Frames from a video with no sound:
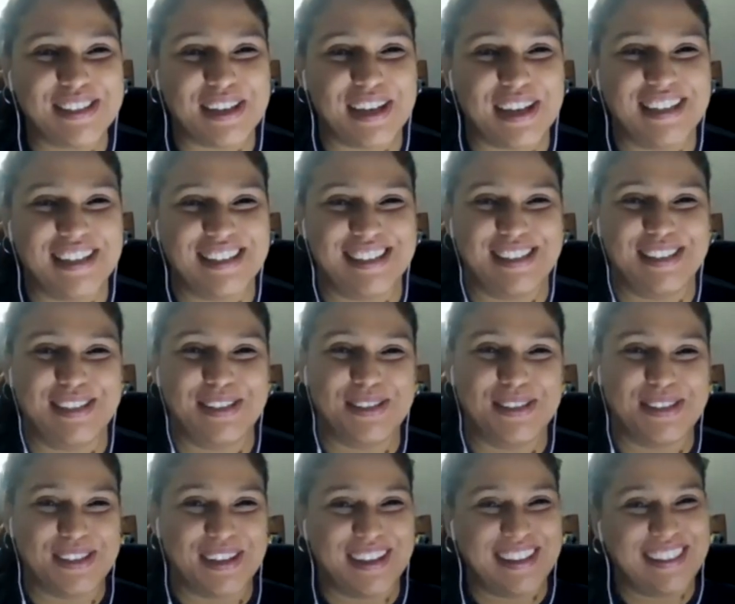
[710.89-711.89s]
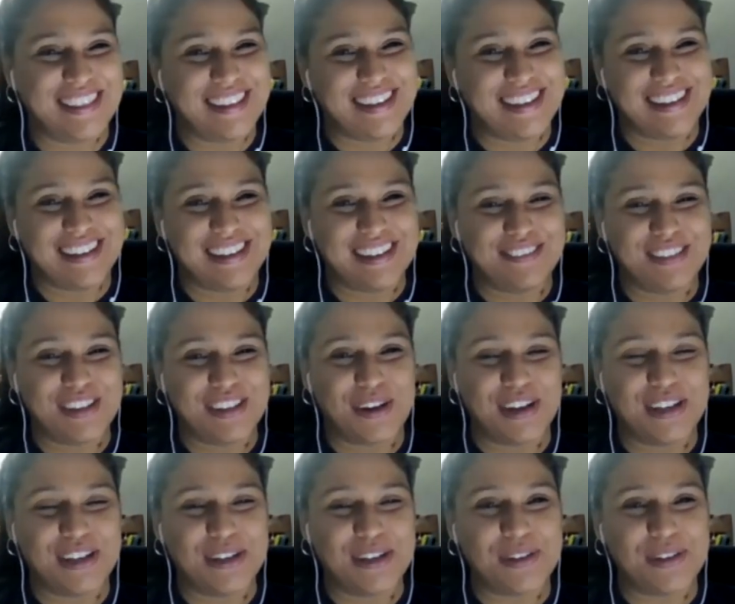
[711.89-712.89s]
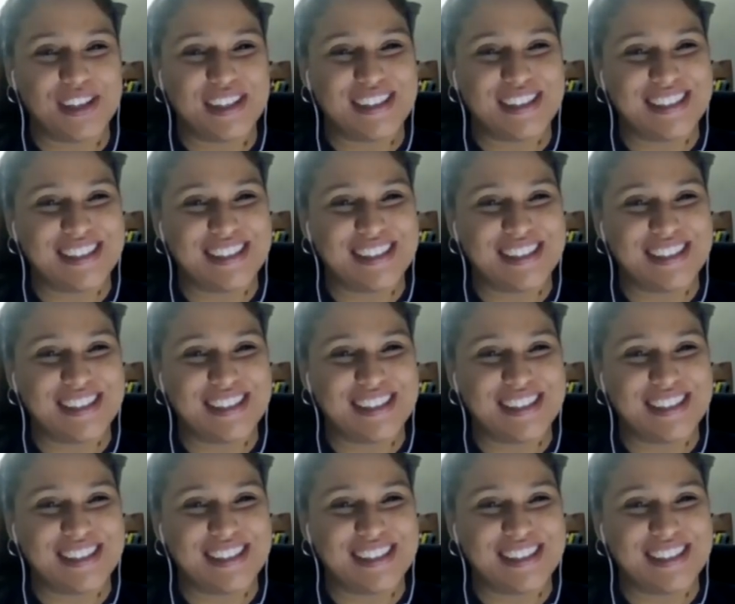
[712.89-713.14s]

So I just need to start there if there are any yes.